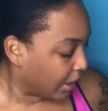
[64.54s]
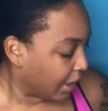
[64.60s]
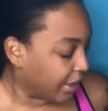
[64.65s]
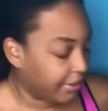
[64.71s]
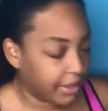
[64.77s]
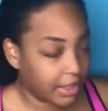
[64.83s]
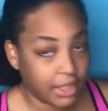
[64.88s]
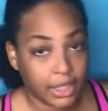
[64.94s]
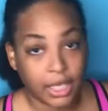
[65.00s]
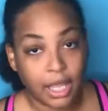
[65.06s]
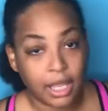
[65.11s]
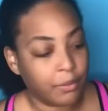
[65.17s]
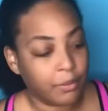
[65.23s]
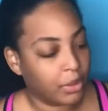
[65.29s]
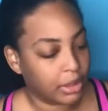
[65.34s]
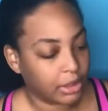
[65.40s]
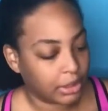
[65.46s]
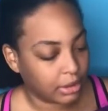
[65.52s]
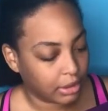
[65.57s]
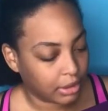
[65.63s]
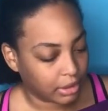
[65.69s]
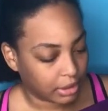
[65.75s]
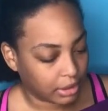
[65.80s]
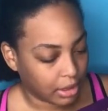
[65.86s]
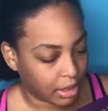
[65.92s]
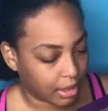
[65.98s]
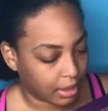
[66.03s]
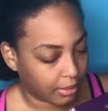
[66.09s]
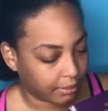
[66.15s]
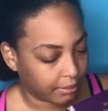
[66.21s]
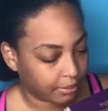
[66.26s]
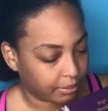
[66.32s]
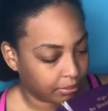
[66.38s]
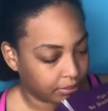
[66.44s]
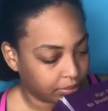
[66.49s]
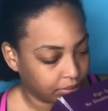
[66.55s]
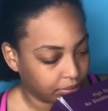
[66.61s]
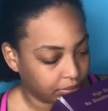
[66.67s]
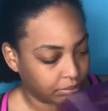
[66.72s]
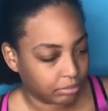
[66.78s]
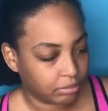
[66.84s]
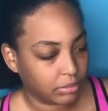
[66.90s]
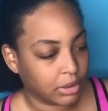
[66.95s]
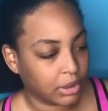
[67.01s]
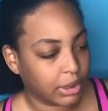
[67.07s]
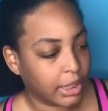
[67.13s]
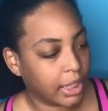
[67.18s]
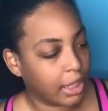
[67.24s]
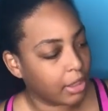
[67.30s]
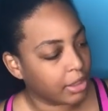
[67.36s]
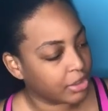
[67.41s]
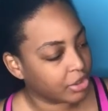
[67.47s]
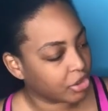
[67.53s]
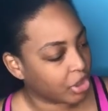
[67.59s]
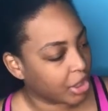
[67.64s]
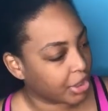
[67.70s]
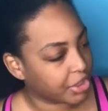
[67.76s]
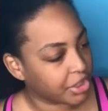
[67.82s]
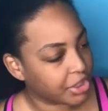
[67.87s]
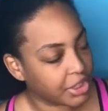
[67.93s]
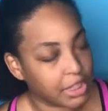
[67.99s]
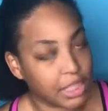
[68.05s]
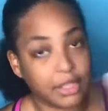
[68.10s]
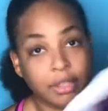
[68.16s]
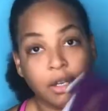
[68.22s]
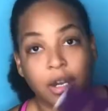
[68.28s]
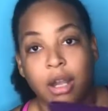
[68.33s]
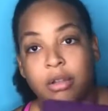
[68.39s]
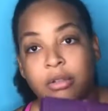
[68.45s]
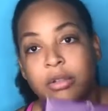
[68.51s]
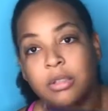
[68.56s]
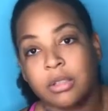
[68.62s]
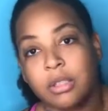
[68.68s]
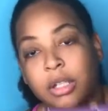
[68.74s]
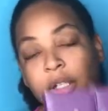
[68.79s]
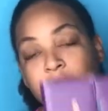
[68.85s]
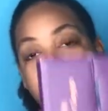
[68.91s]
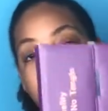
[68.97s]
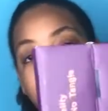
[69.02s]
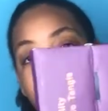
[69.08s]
And then it came with the care instructions, and there's